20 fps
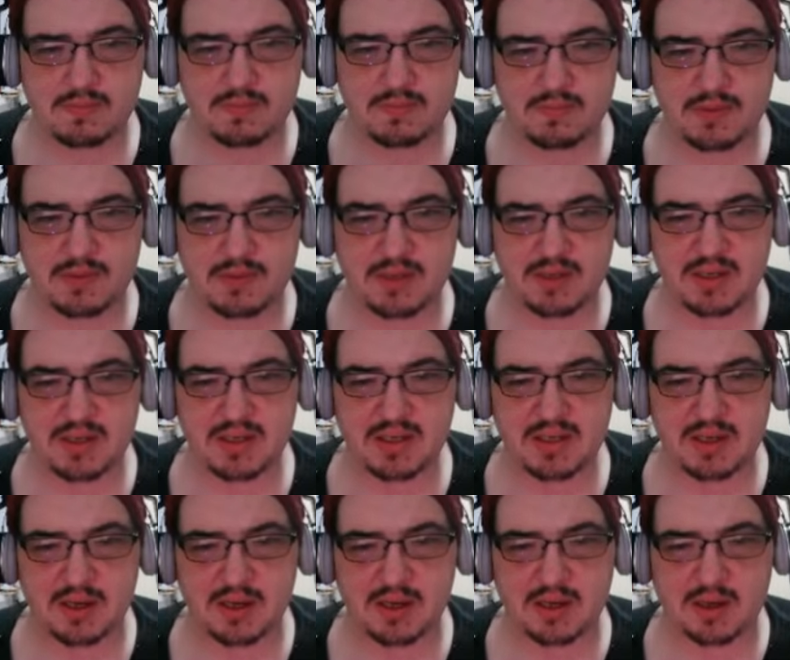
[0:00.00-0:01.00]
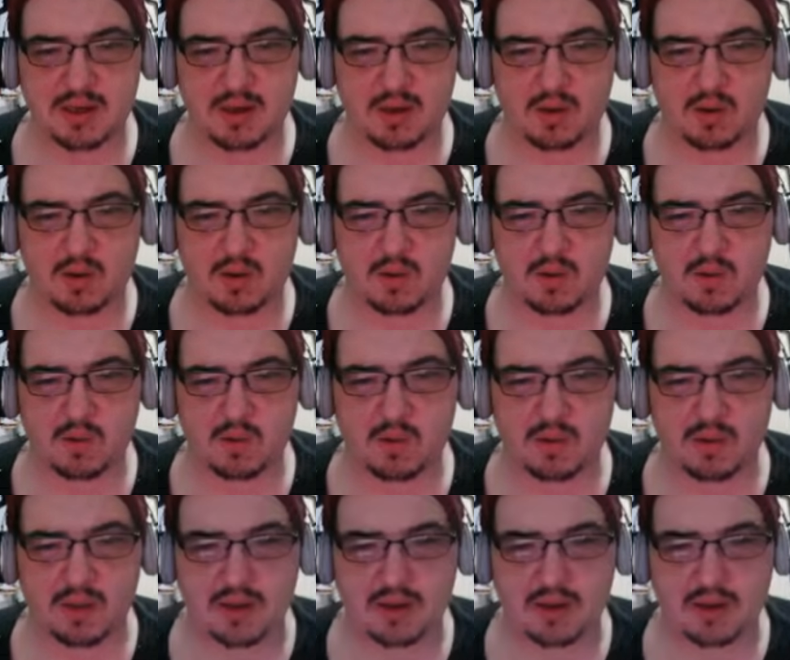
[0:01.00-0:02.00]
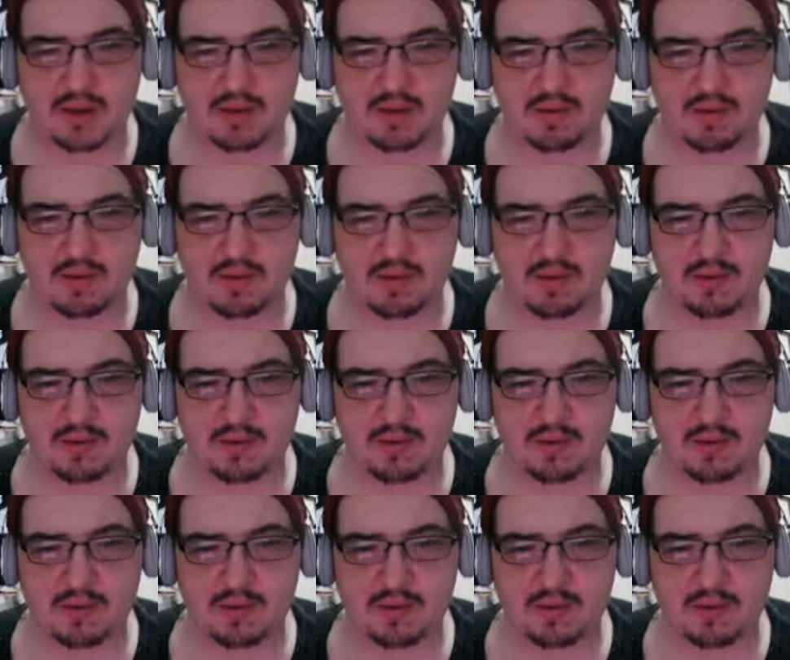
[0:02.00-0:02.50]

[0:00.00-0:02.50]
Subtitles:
There isn't a whole lot of...